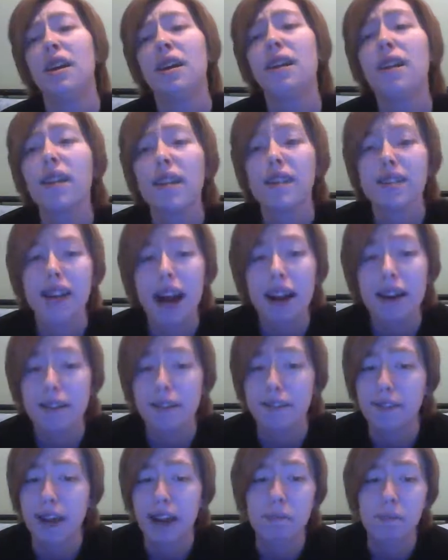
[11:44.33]
her
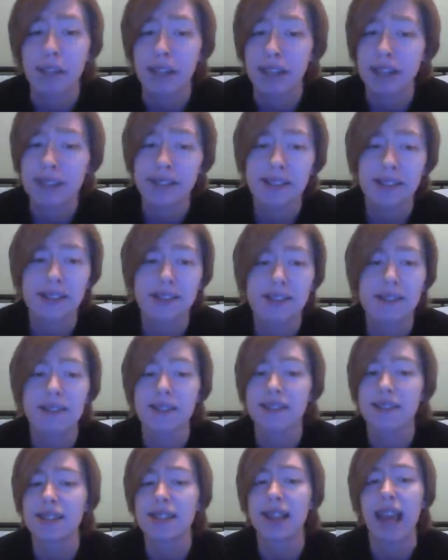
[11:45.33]
entire family is
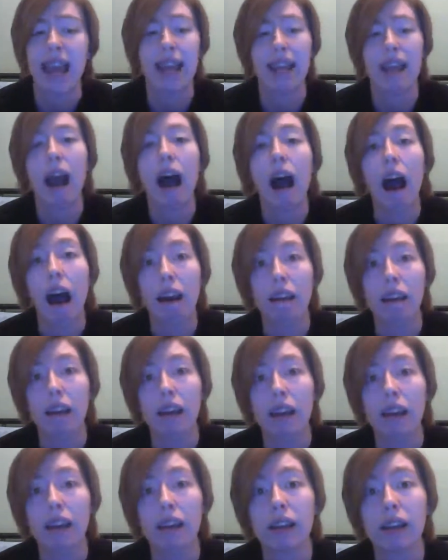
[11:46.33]
just
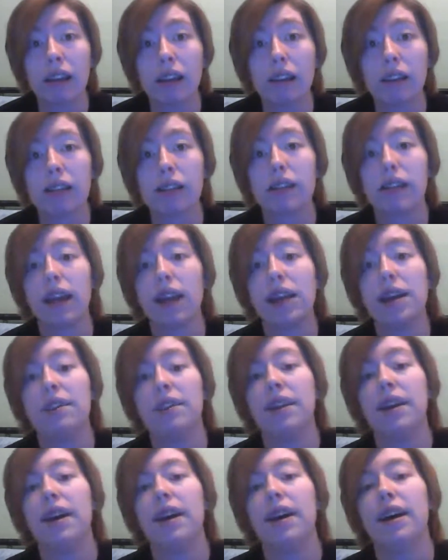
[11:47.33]
chaotic.
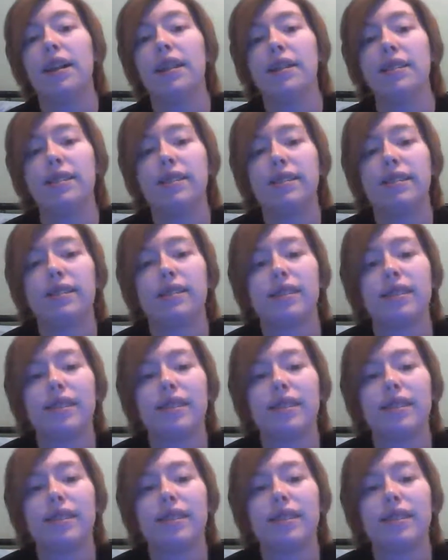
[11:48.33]
And then